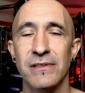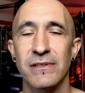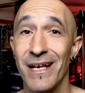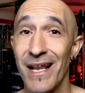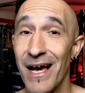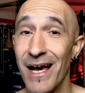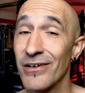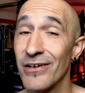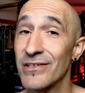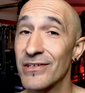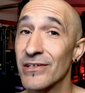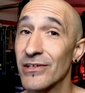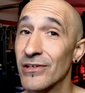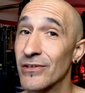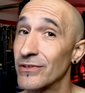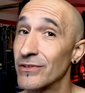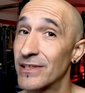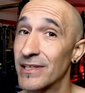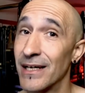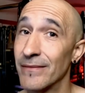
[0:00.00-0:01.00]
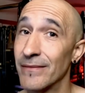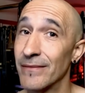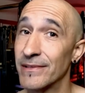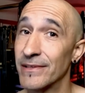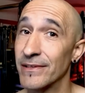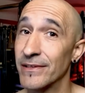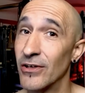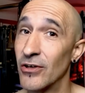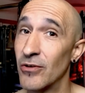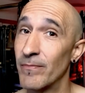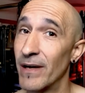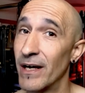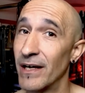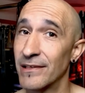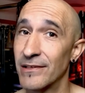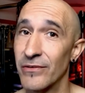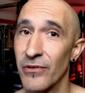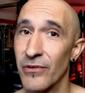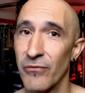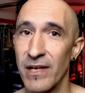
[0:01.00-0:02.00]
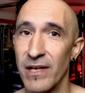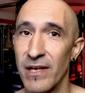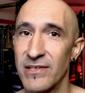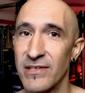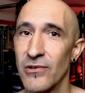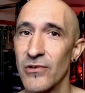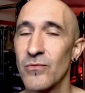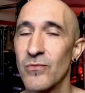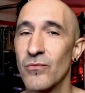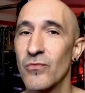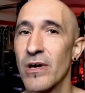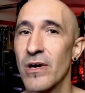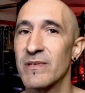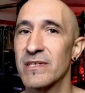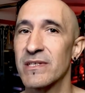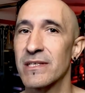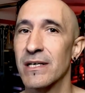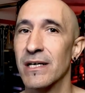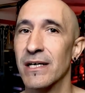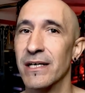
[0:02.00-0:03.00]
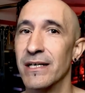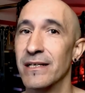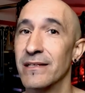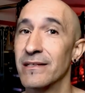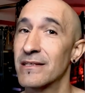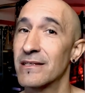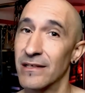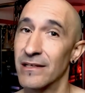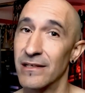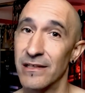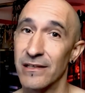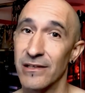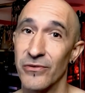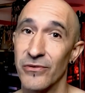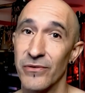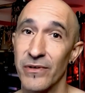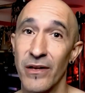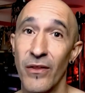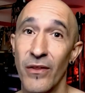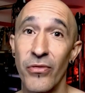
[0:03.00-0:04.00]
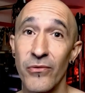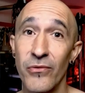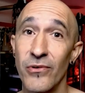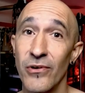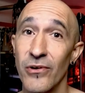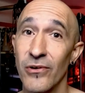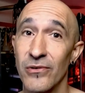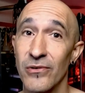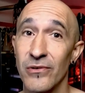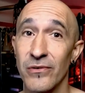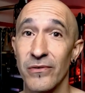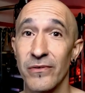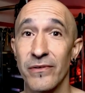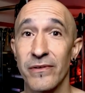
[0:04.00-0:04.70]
Now is a good time to go back to the Resolume website and start going through all